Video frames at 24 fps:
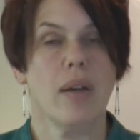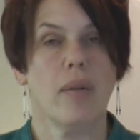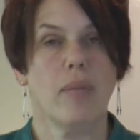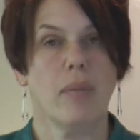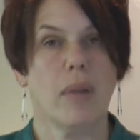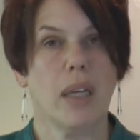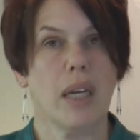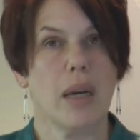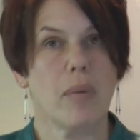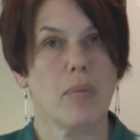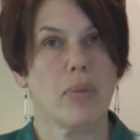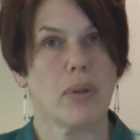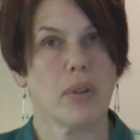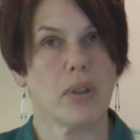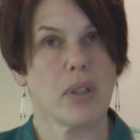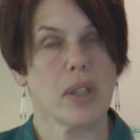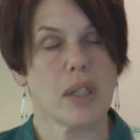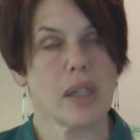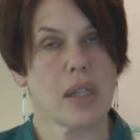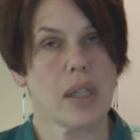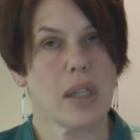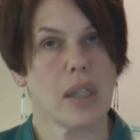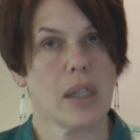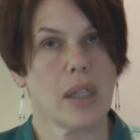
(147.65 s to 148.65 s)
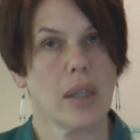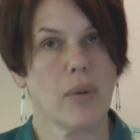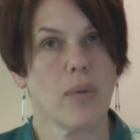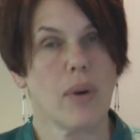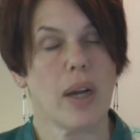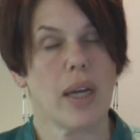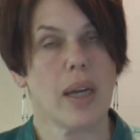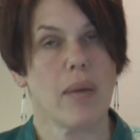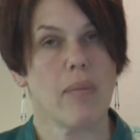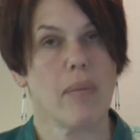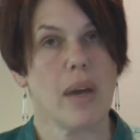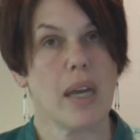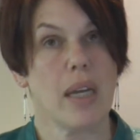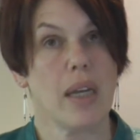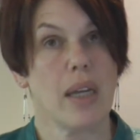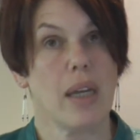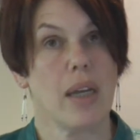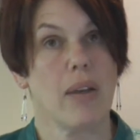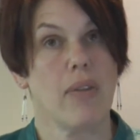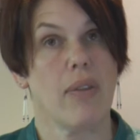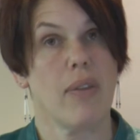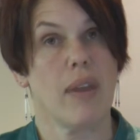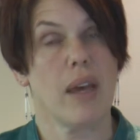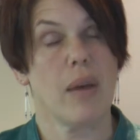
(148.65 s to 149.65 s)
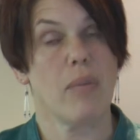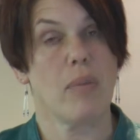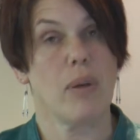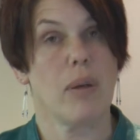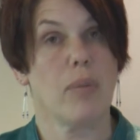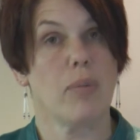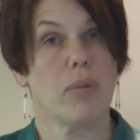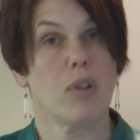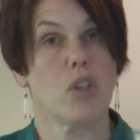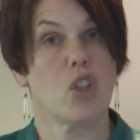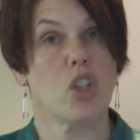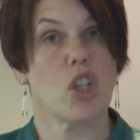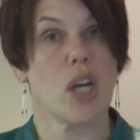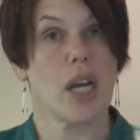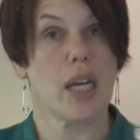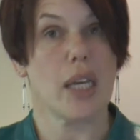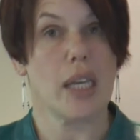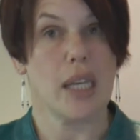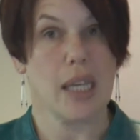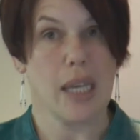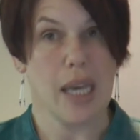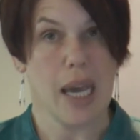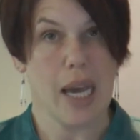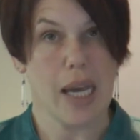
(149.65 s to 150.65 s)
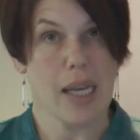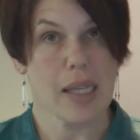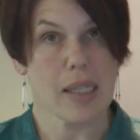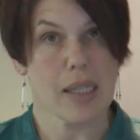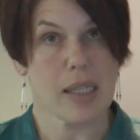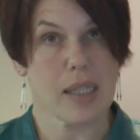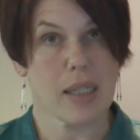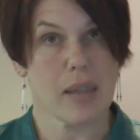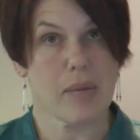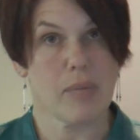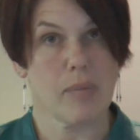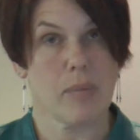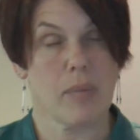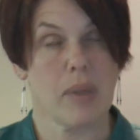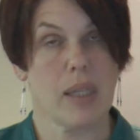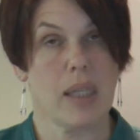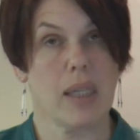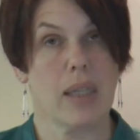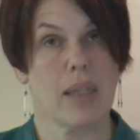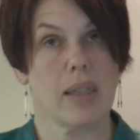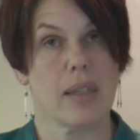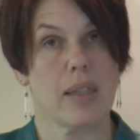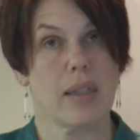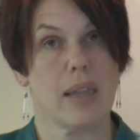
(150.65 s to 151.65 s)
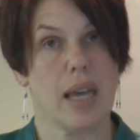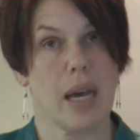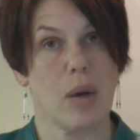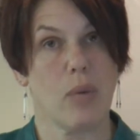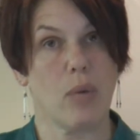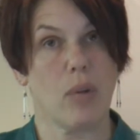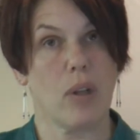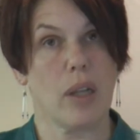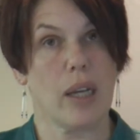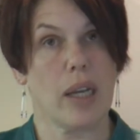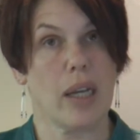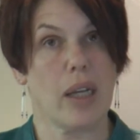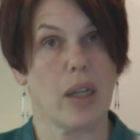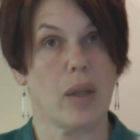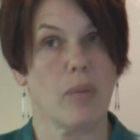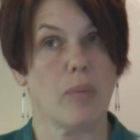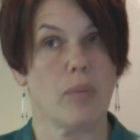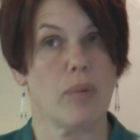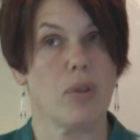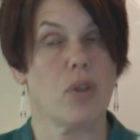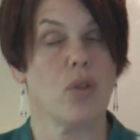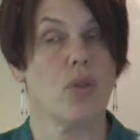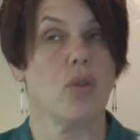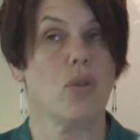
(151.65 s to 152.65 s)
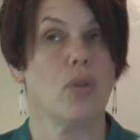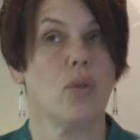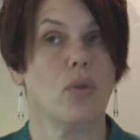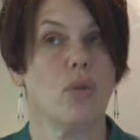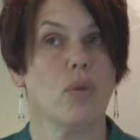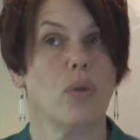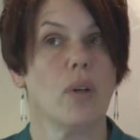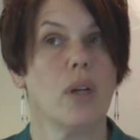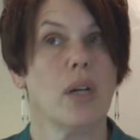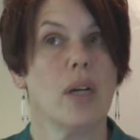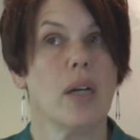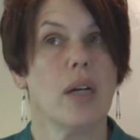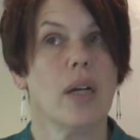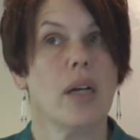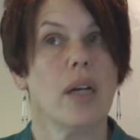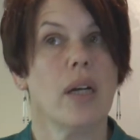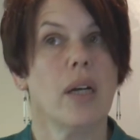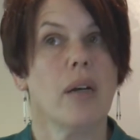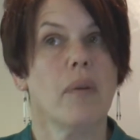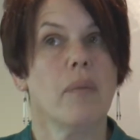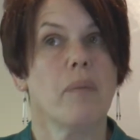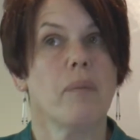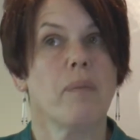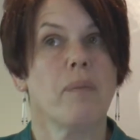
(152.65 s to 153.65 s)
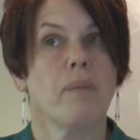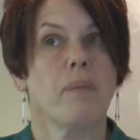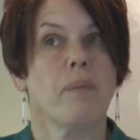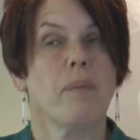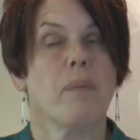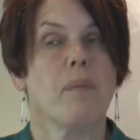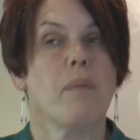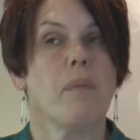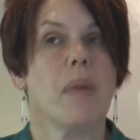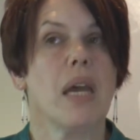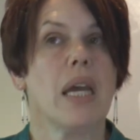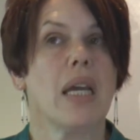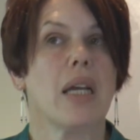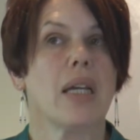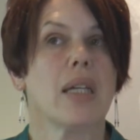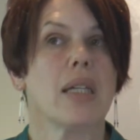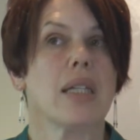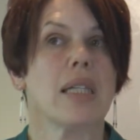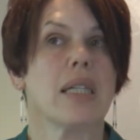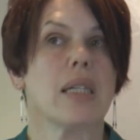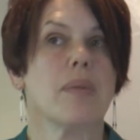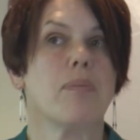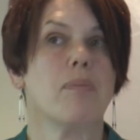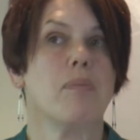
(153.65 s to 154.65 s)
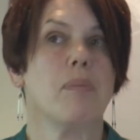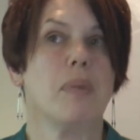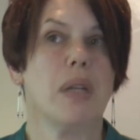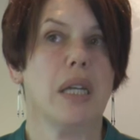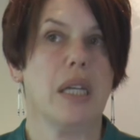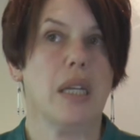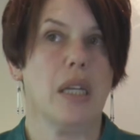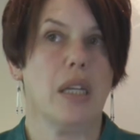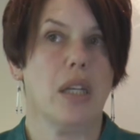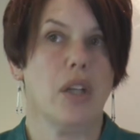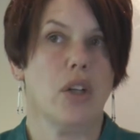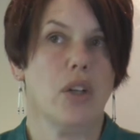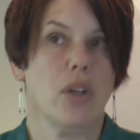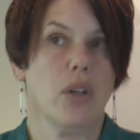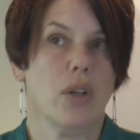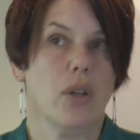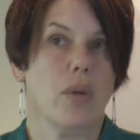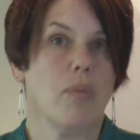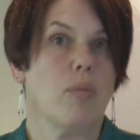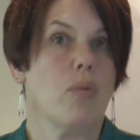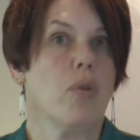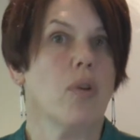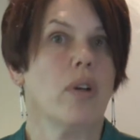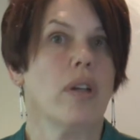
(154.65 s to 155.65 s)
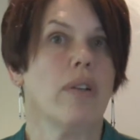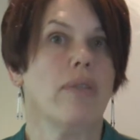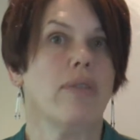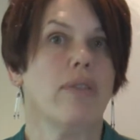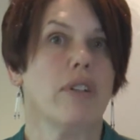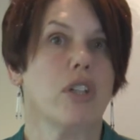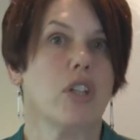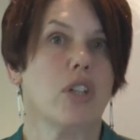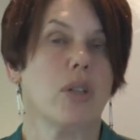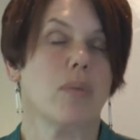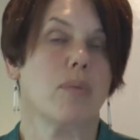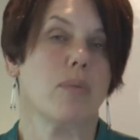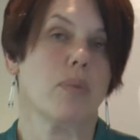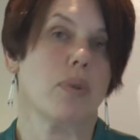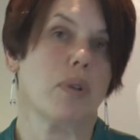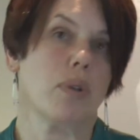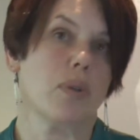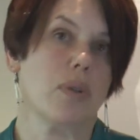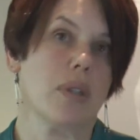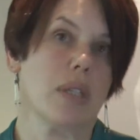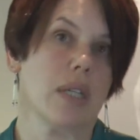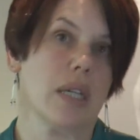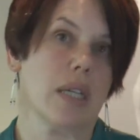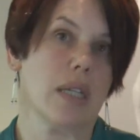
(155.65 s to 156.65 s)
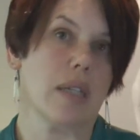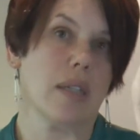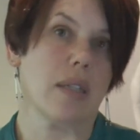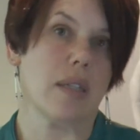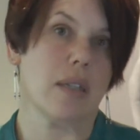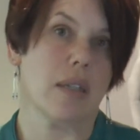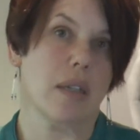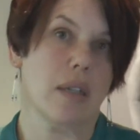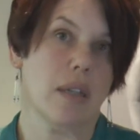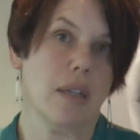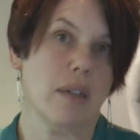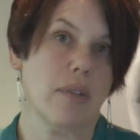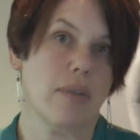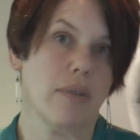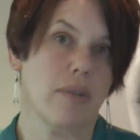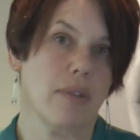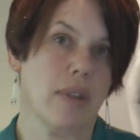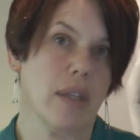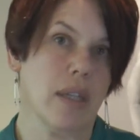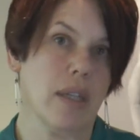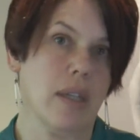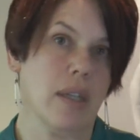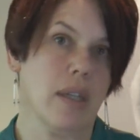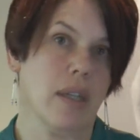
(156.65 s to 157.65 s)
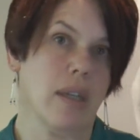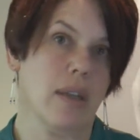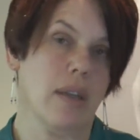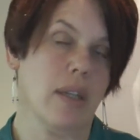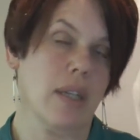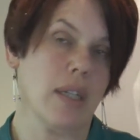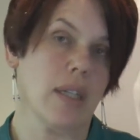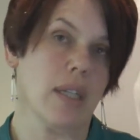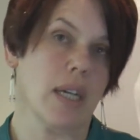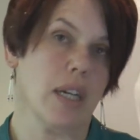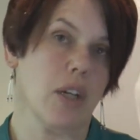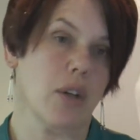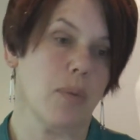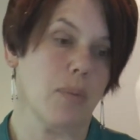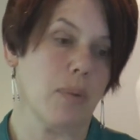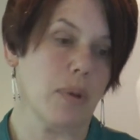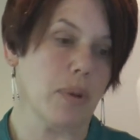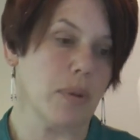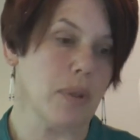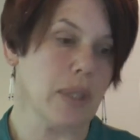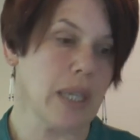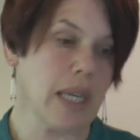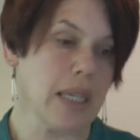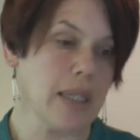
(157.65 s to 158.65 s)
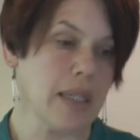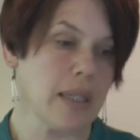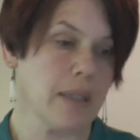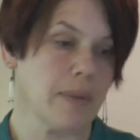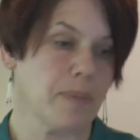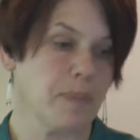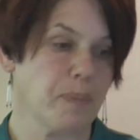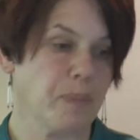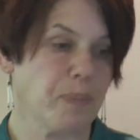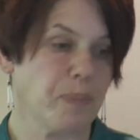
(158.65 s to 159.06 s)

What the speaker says: Me, I'm personally recommending that people check yes, because that will help to make a speedier, more efficient process of the entire process.